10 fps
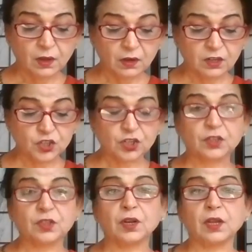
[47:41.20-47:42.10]

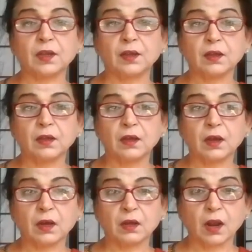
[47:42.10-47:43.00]
Akshatriya,
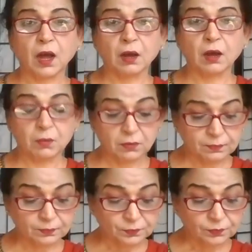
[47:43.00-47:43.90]
Ram."
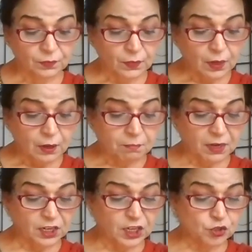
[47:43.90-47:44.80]

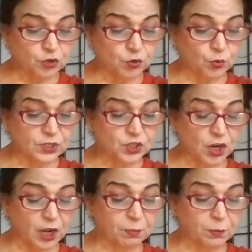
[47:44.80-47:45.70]
Marich drew a
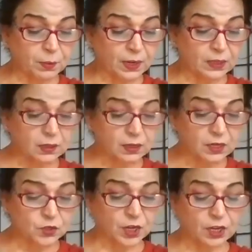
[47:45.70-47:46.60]
sharp breath.
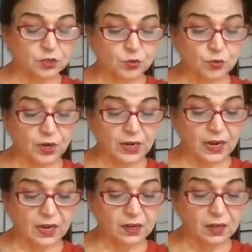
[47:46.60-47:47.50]
His hair stood on
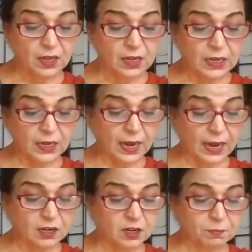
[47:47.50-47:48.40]
end. He
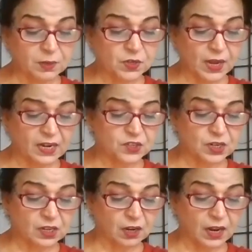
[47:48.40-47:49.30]
held up his hands
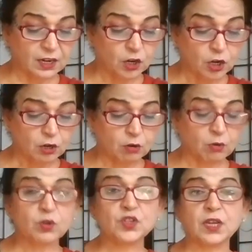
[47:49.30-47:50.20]
and cried,
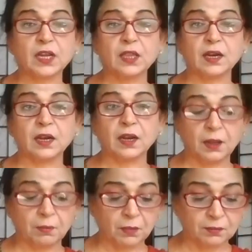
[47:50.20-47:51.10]
Don't say that
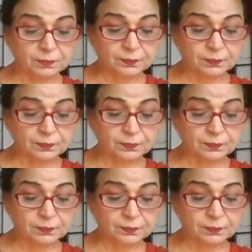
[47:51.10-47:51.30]
name.